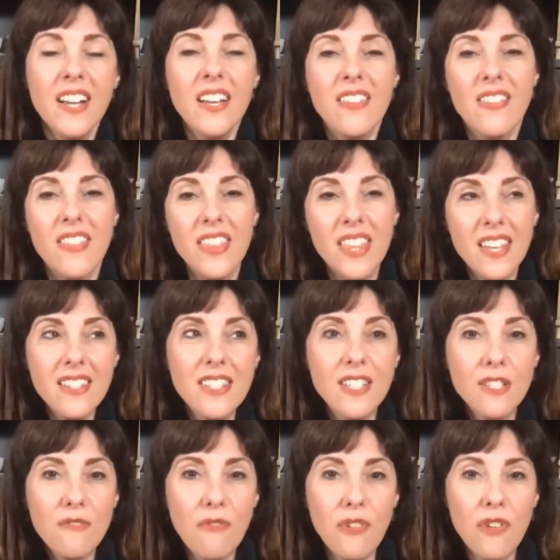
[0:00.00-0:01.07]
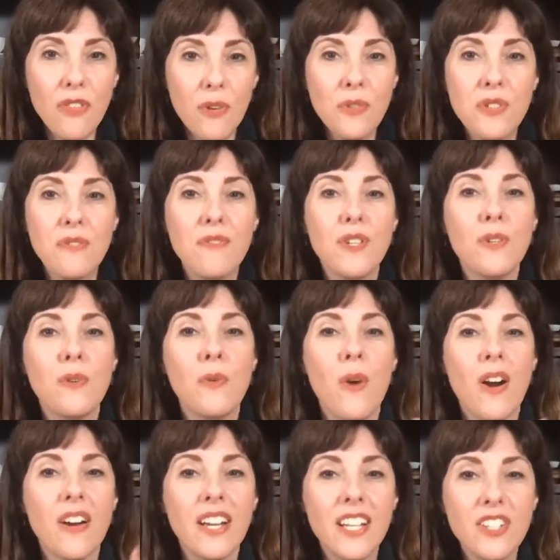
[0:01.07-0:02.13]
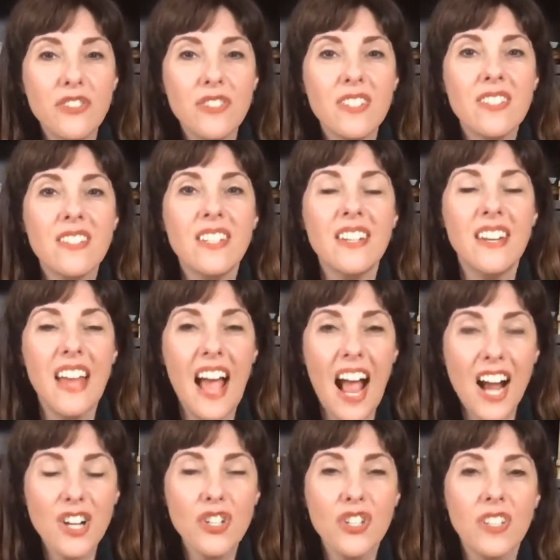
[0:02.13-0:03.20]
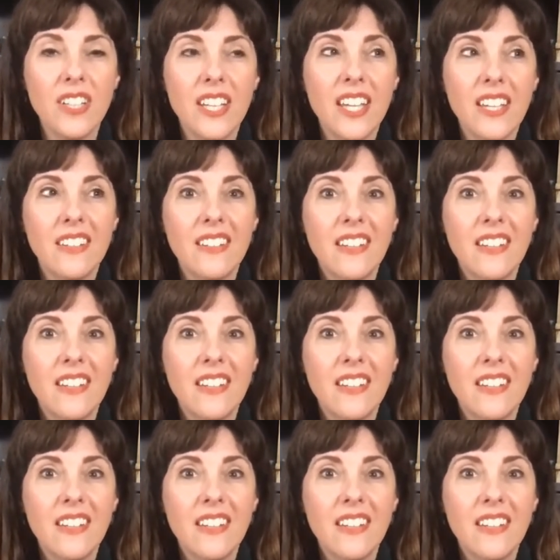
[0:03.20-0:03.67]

This is for those of you who are interested in actually